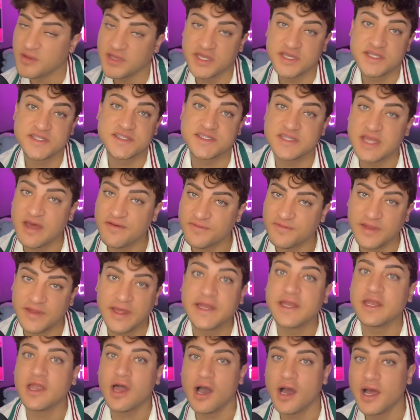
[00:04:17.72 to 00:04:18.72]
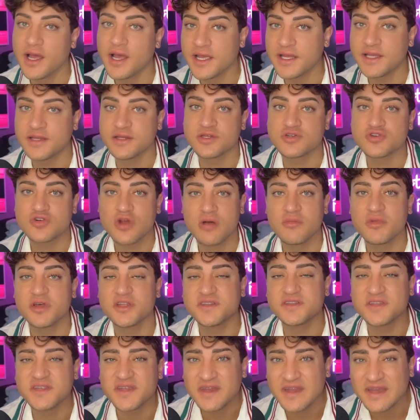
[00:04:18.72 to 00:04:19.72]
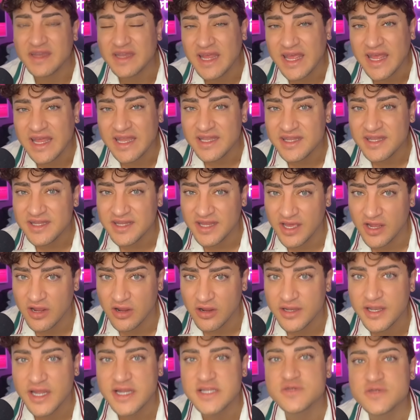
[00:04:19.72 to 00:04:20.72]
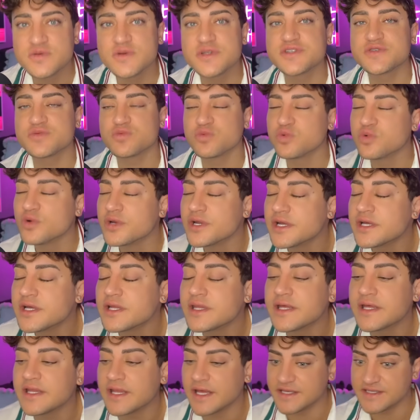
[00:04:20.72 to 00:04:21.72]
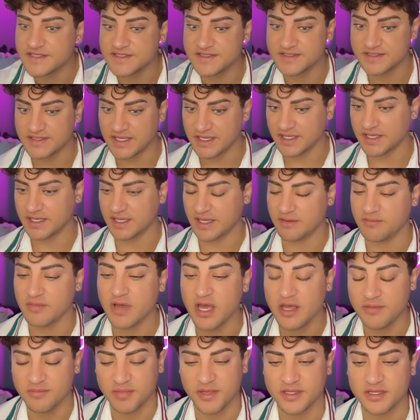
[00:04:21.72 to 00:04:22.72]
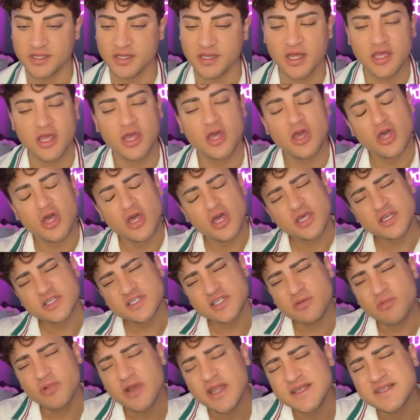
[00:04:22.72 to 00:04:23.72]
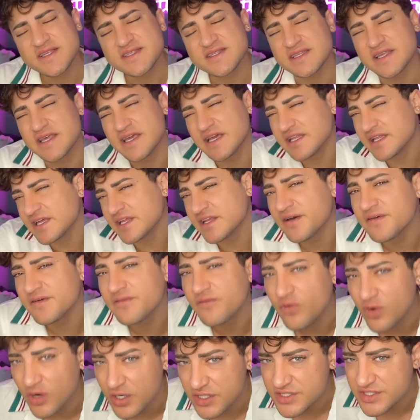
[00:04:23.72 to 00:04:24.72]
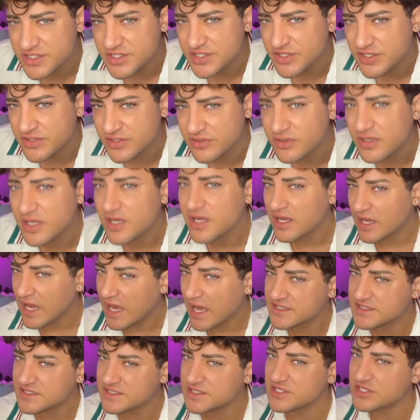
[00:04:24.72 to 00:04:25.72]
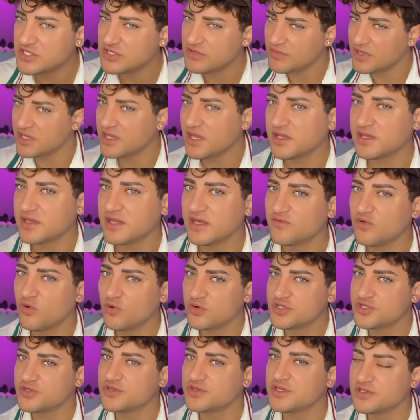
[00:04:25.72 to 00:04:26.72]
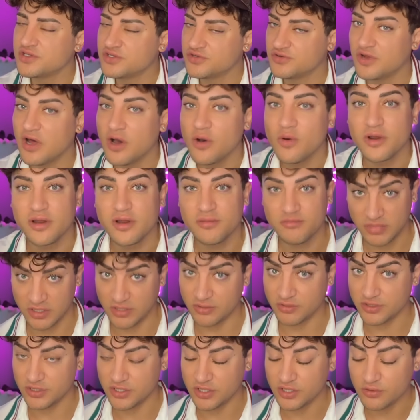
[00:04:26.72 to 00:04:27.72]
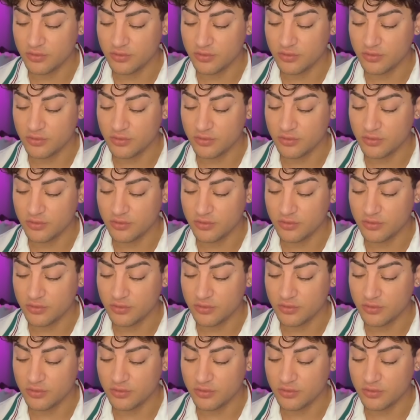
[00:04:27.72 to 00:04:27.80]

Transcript: mean, it's definitely not. And the trauma didn't end there. And that's what's really like sick, in my opinion. Like, someone has legally divorced you as a human. Like, they have told you they do not want to be with